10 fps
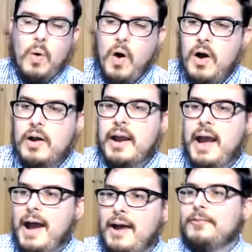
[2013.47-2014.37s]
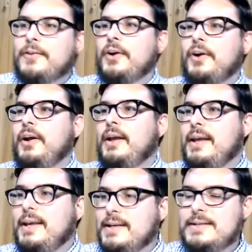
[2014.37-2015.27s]
walk after
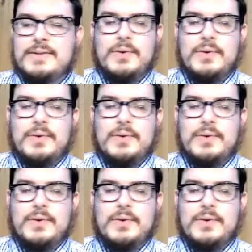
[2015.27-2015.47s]
his